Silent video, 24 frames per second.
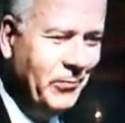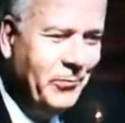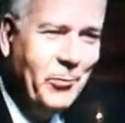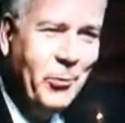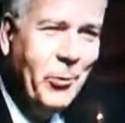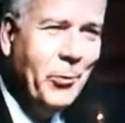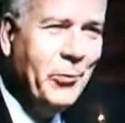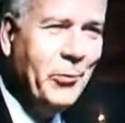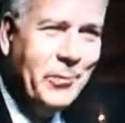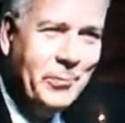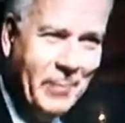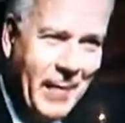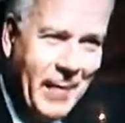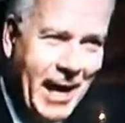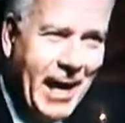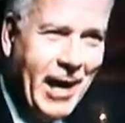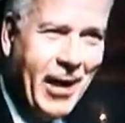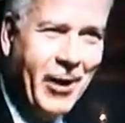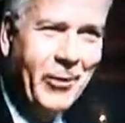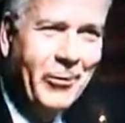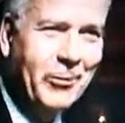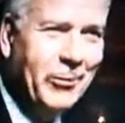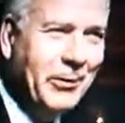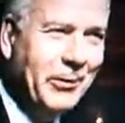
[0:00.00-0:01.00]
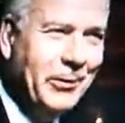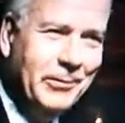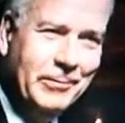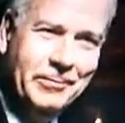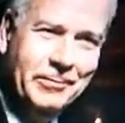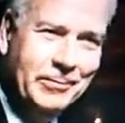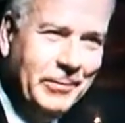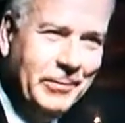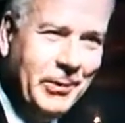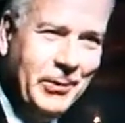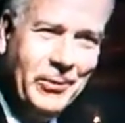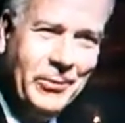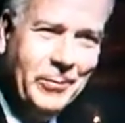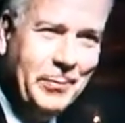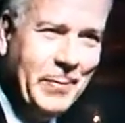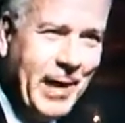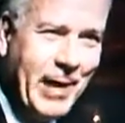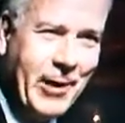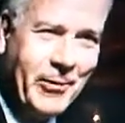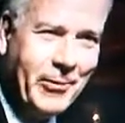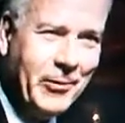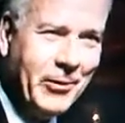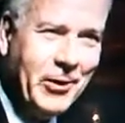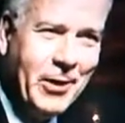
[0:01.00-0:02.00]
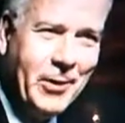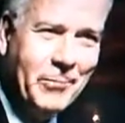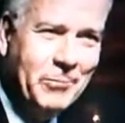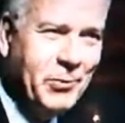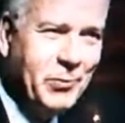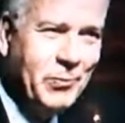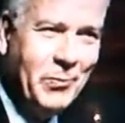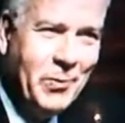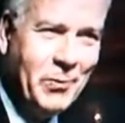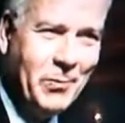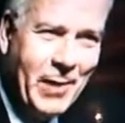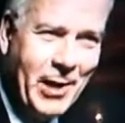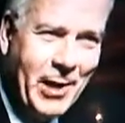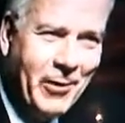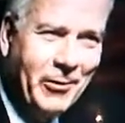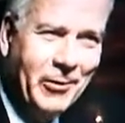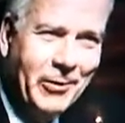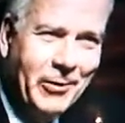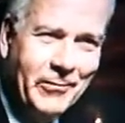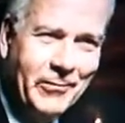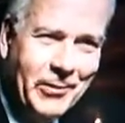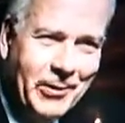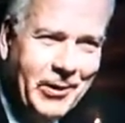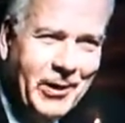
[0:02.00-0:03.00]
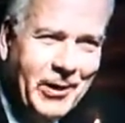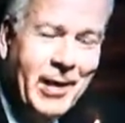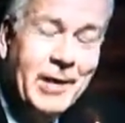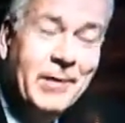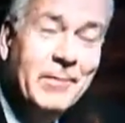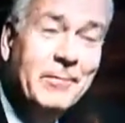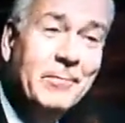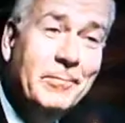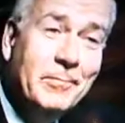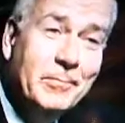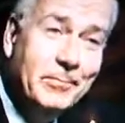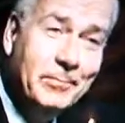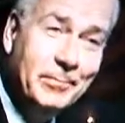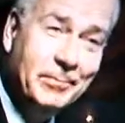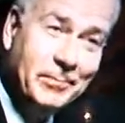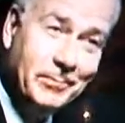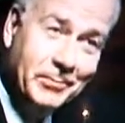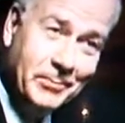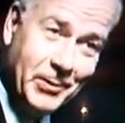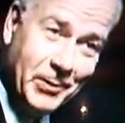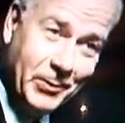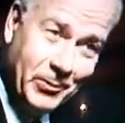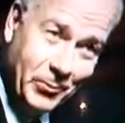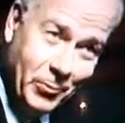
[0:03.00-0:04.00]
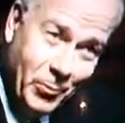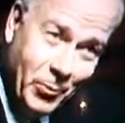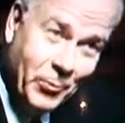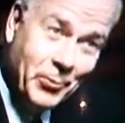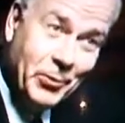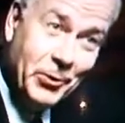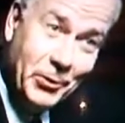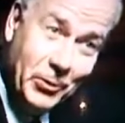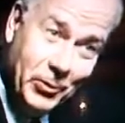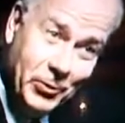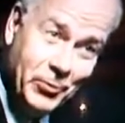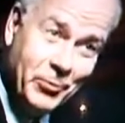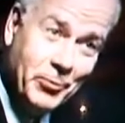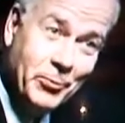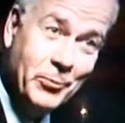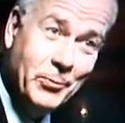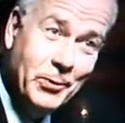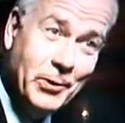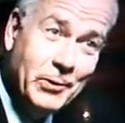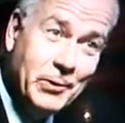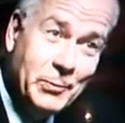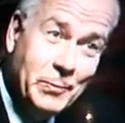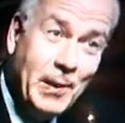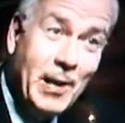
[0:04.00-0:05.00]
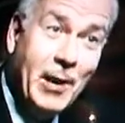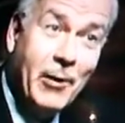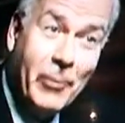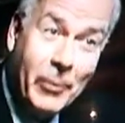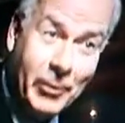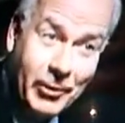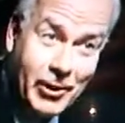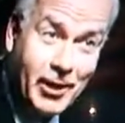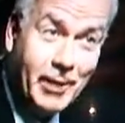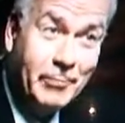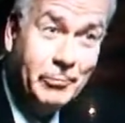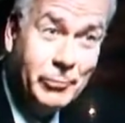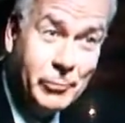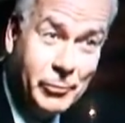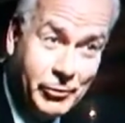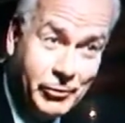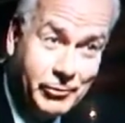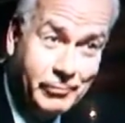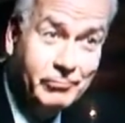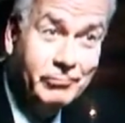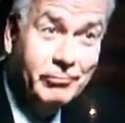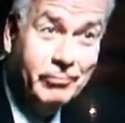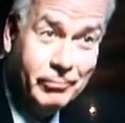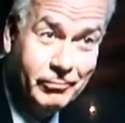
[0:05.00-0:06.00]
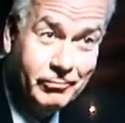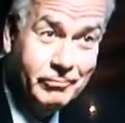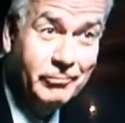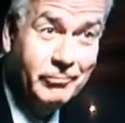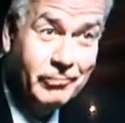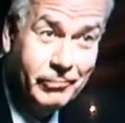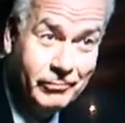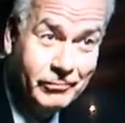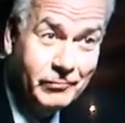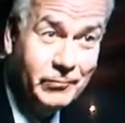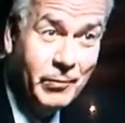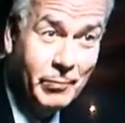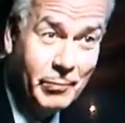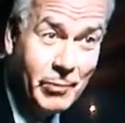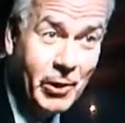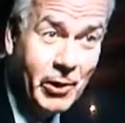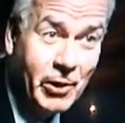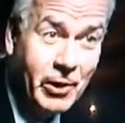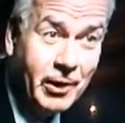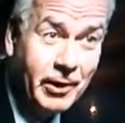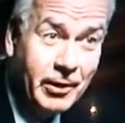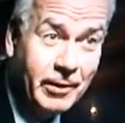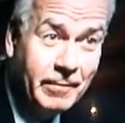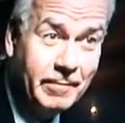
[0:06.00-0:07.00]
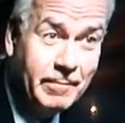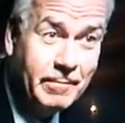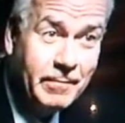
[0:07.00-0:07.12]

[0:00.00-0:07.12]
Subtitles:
quoted now, and power comes from the barrel of a gun, but quoting you, it's power comes from the heart.